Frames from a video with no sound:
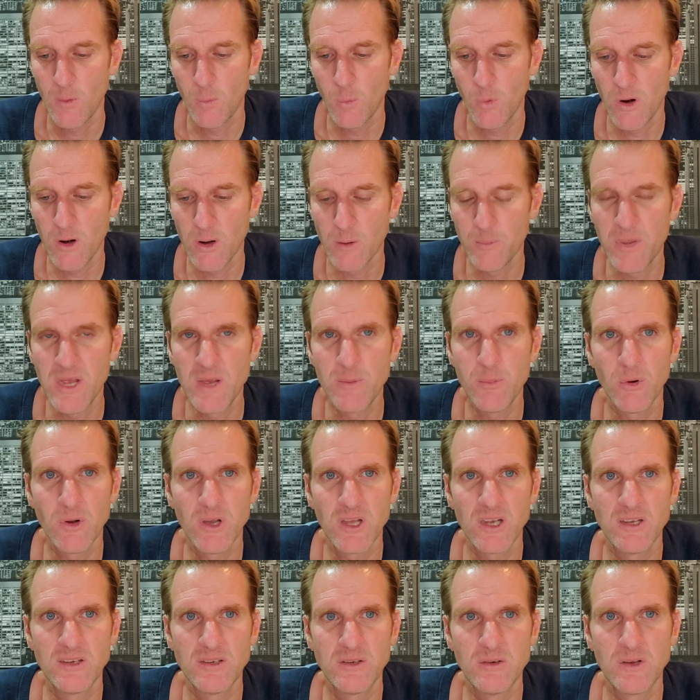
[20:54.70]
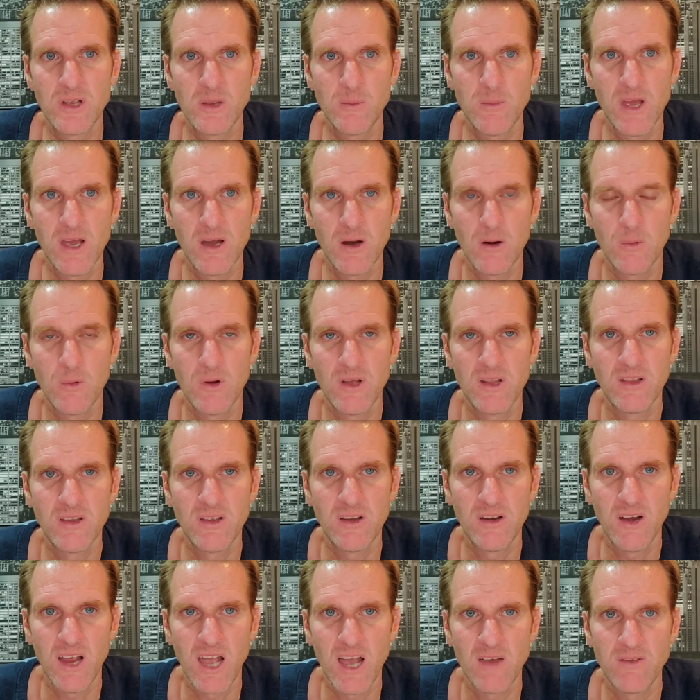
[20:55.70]
what are people going to do, Camille, when
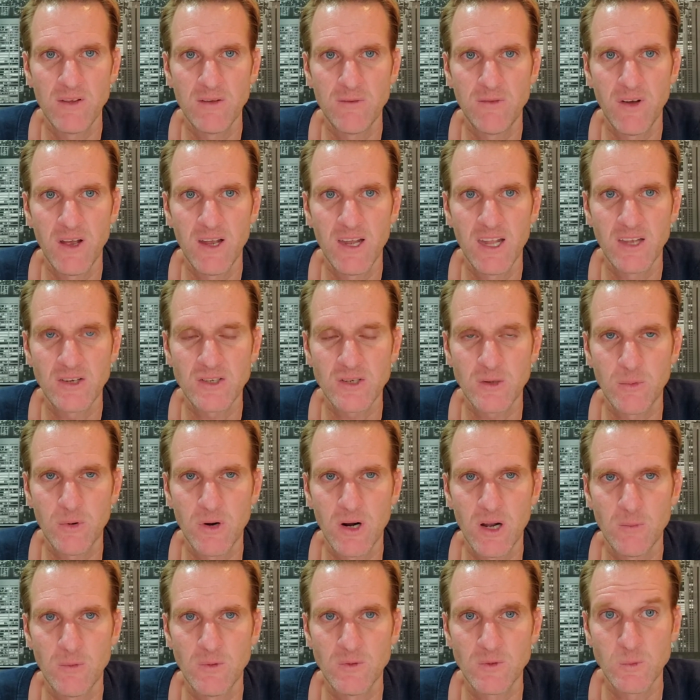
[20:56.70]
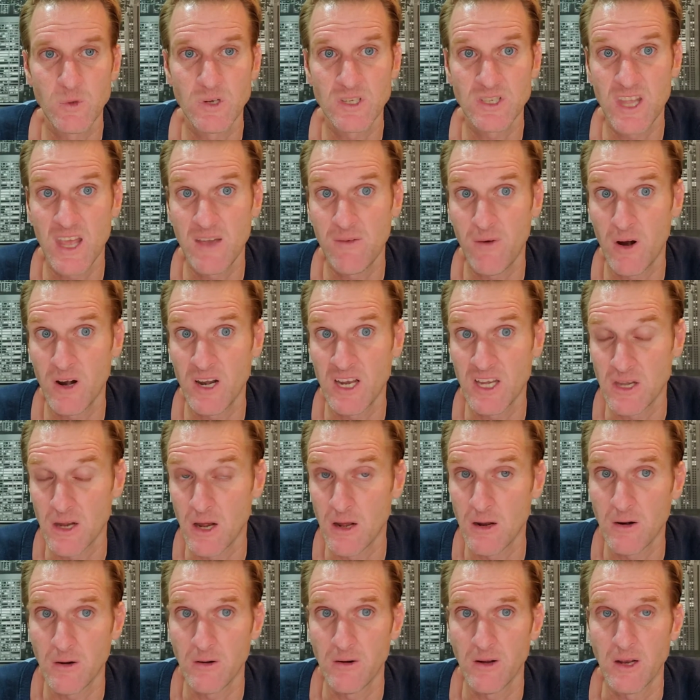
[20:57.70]
they're having financial problems, which they've already
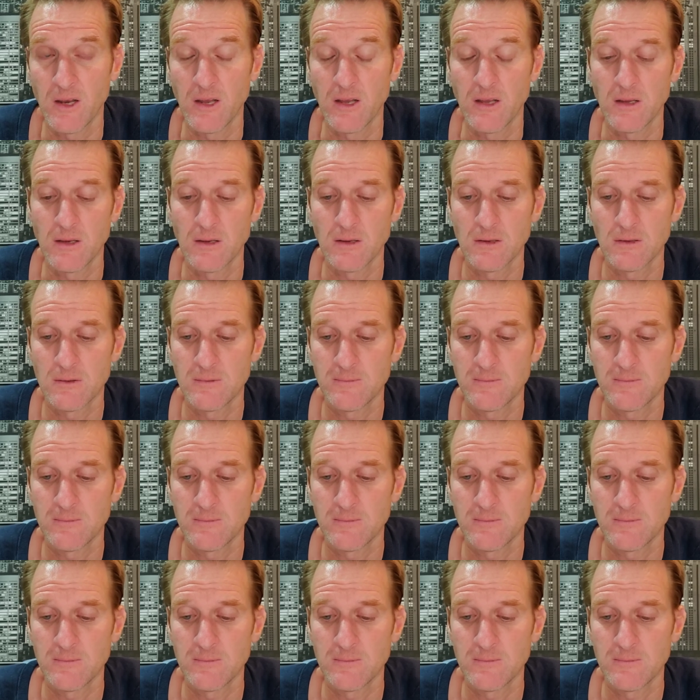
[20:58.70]
done already?